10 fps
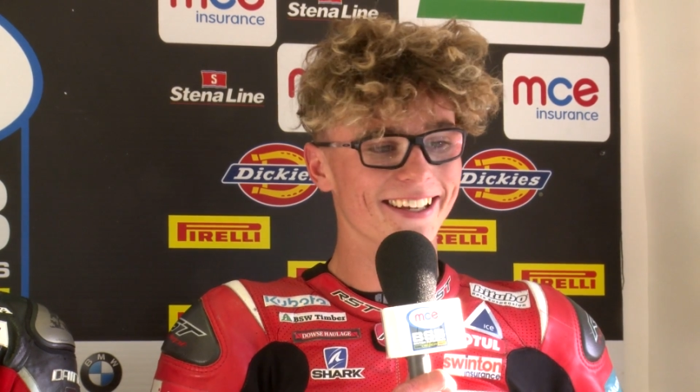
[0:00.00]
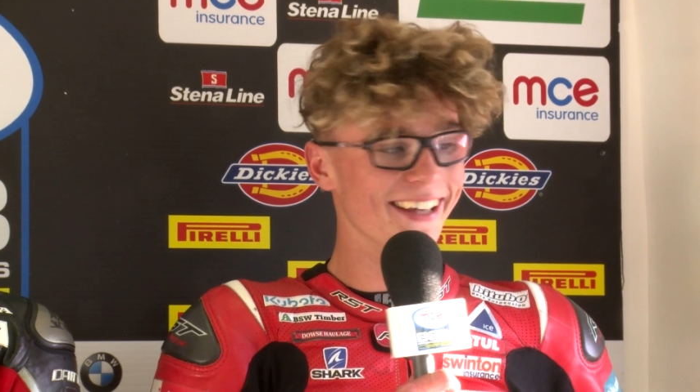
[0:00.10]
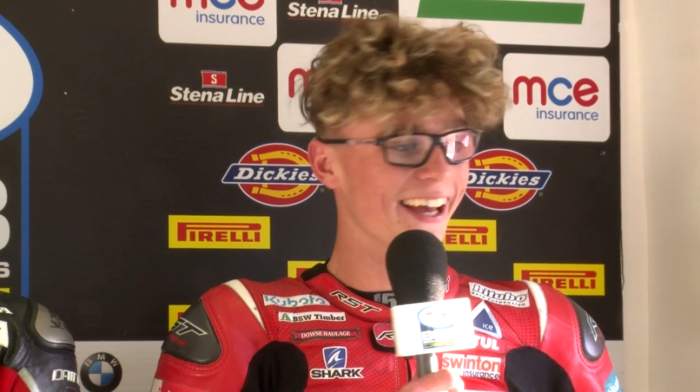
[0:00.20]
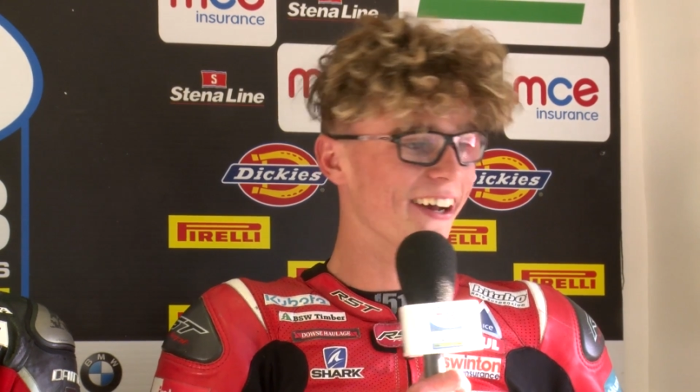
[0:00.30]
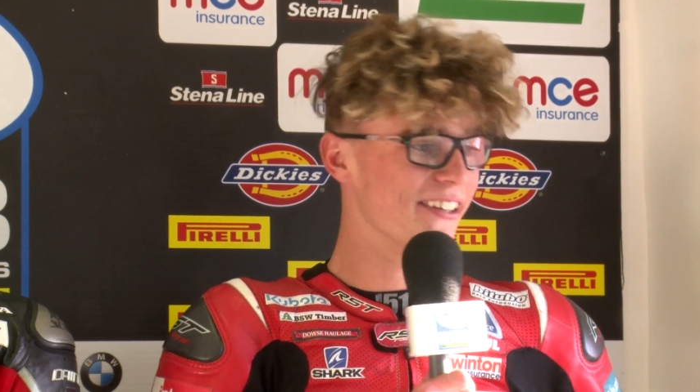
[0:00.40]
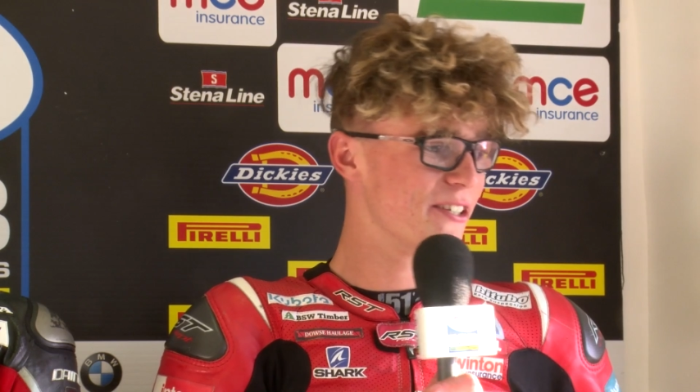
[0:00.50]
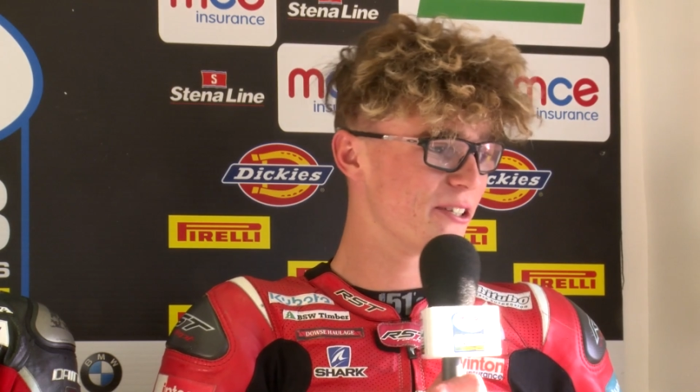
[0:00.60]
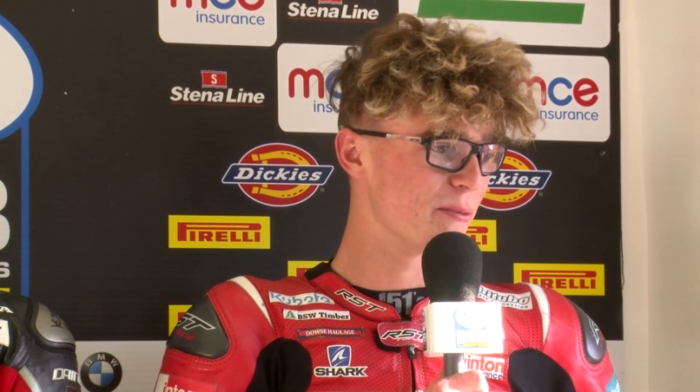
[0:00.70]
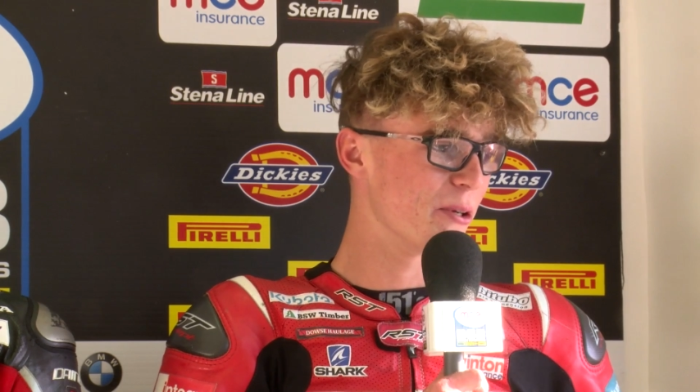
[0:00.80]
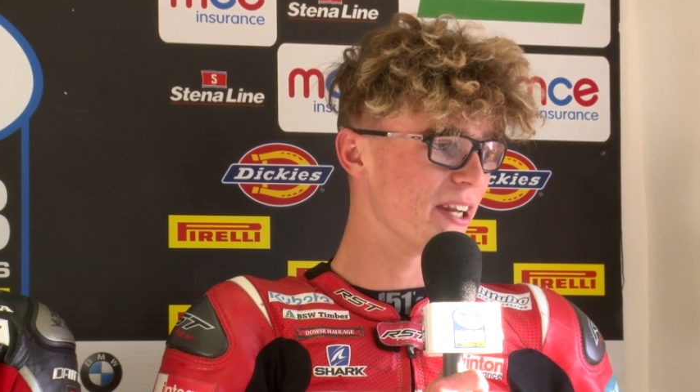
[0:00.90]
Yeah,
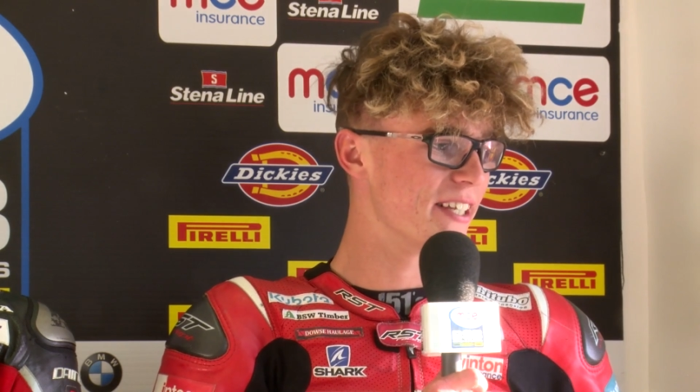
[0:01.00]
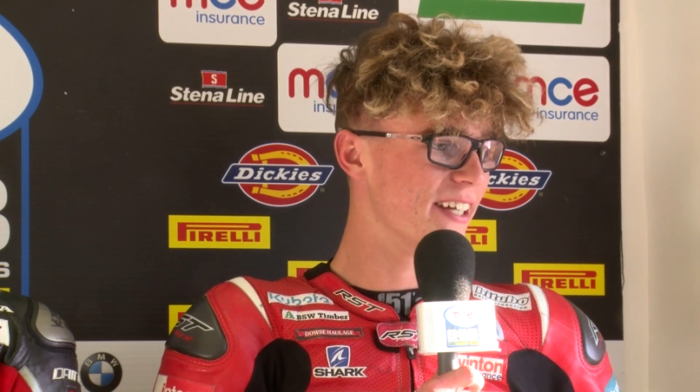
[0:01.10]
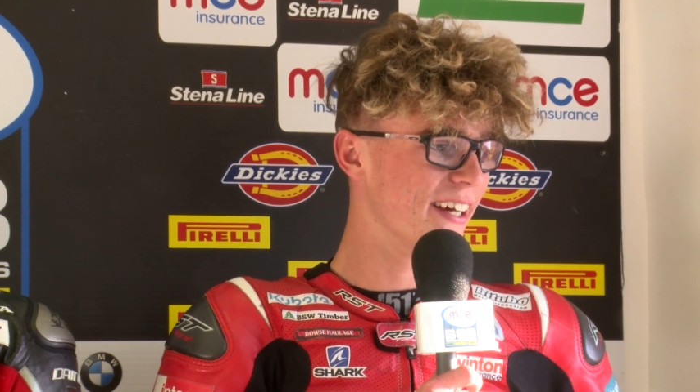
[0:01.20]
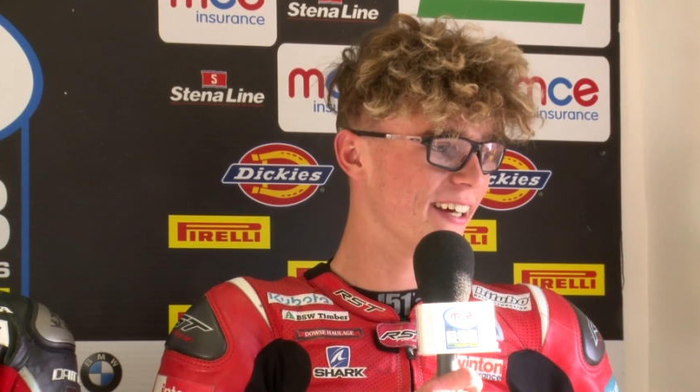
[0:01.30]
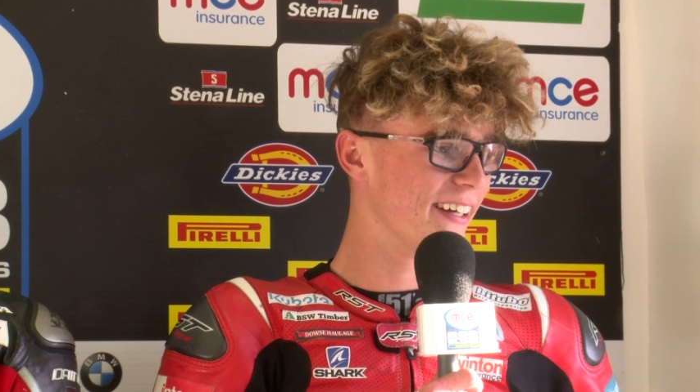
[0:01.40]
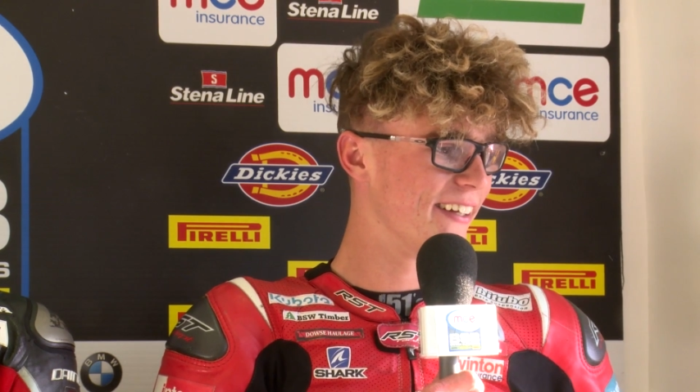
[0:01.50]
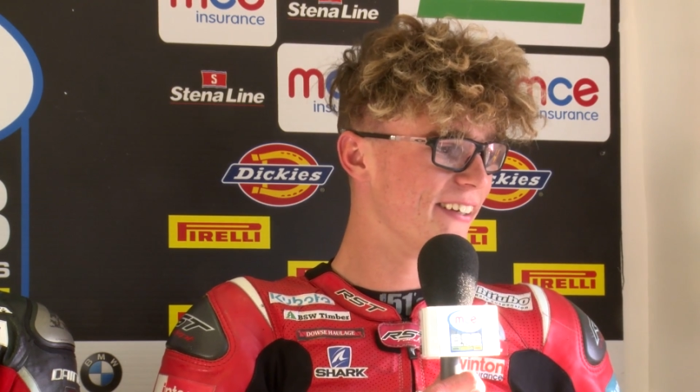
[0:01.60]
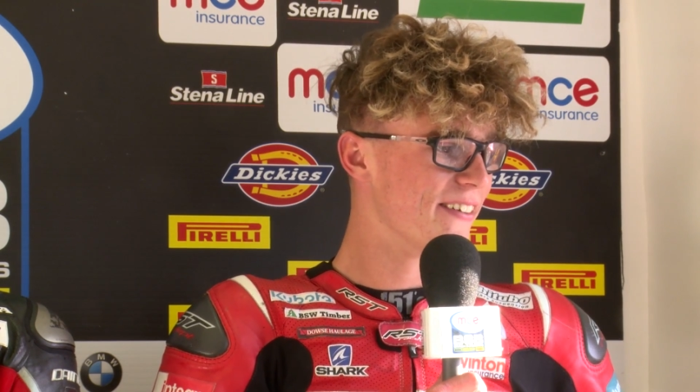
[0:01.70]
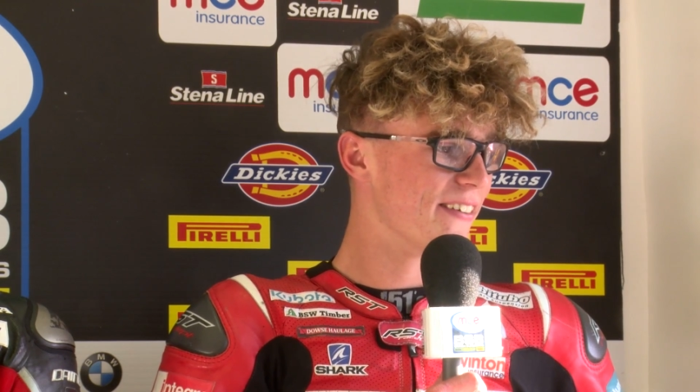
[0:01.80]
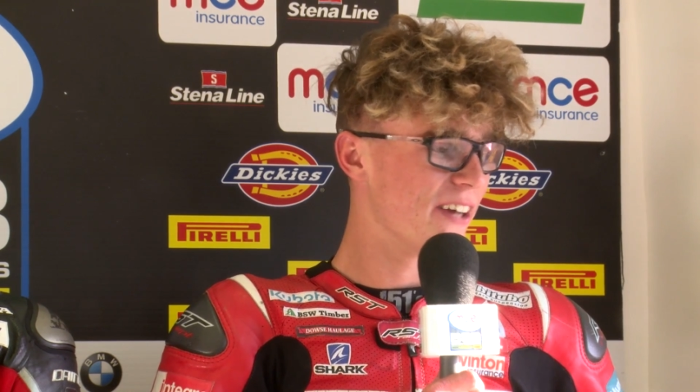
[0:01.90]
to be honest, I
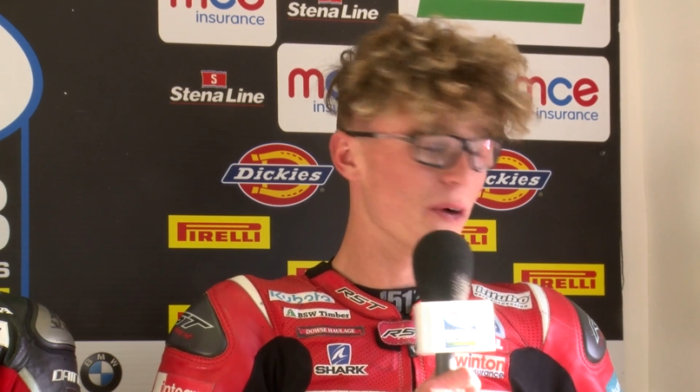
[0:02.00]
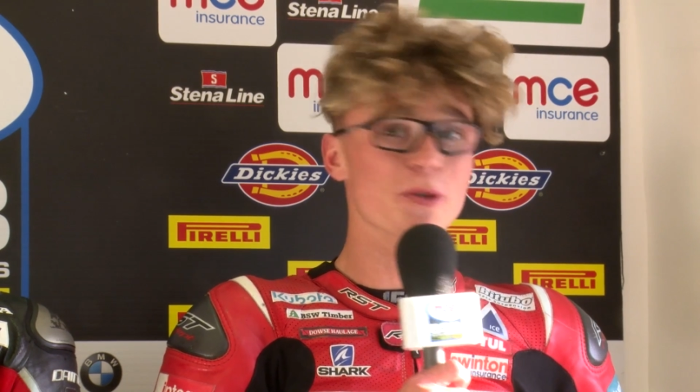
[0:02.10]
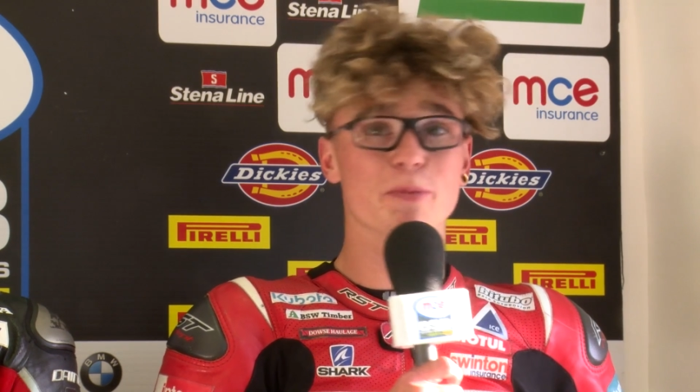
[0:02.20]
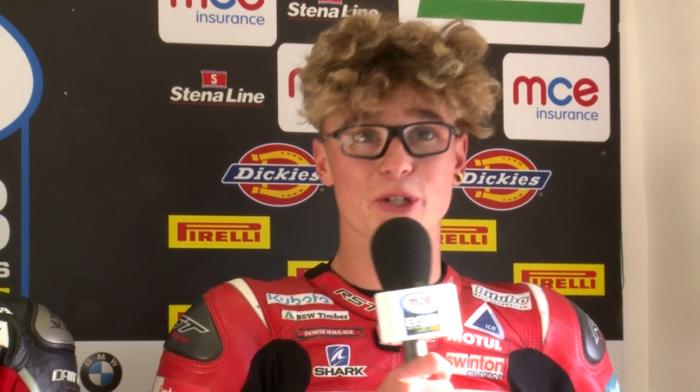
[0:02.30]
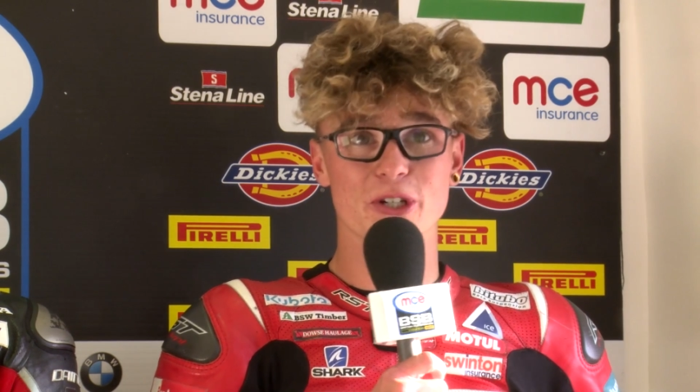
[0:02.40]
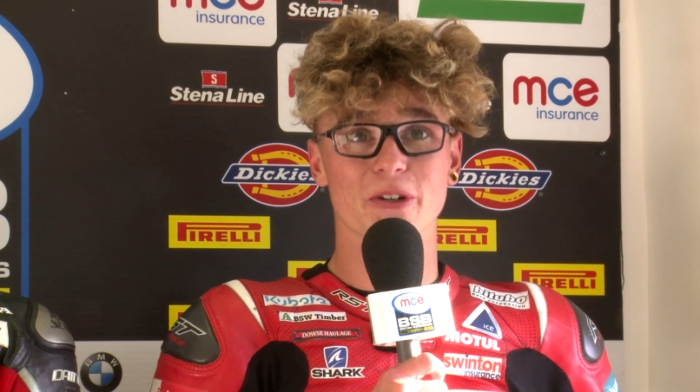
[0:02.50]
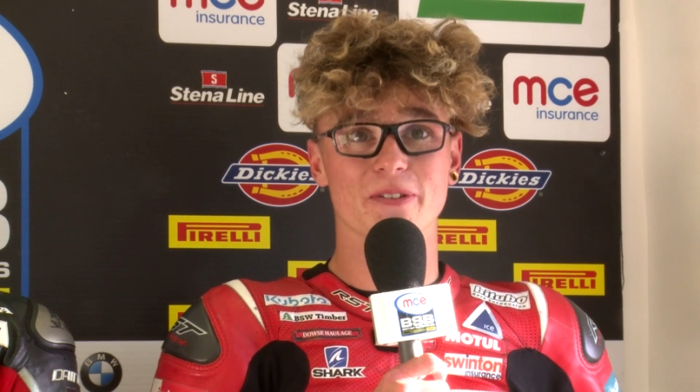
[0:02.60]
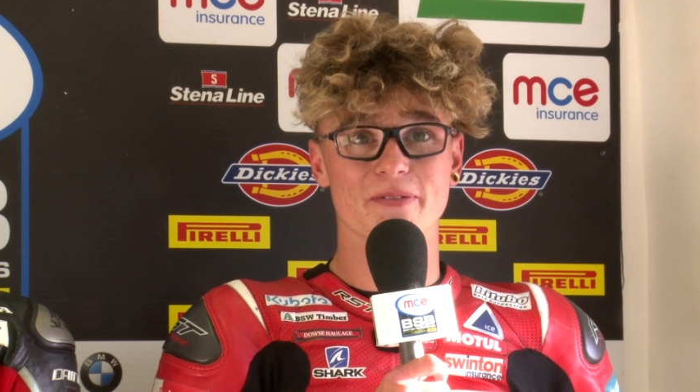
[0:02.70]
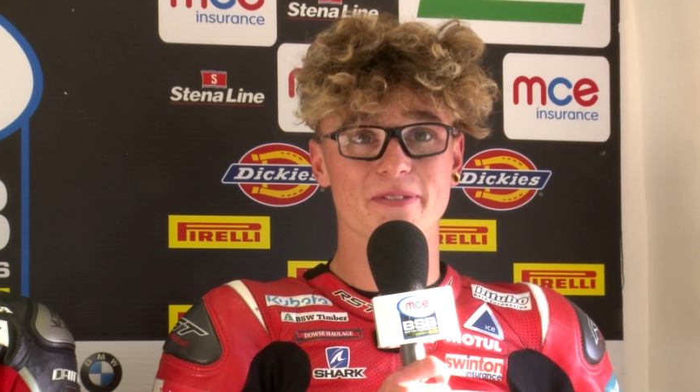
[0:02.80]
was pushing on